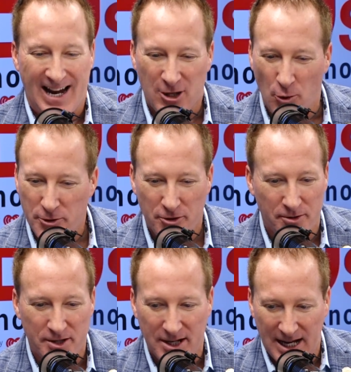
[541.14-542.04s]
culture
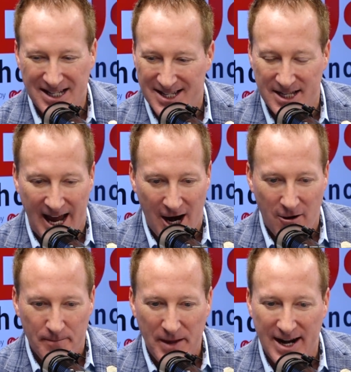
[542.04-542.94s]
is
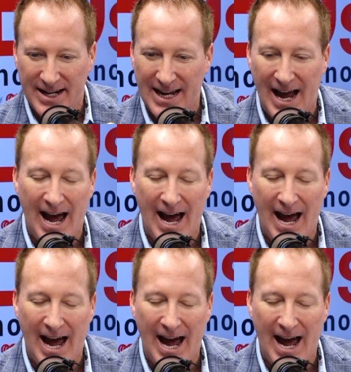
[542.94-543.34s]
there. And again, I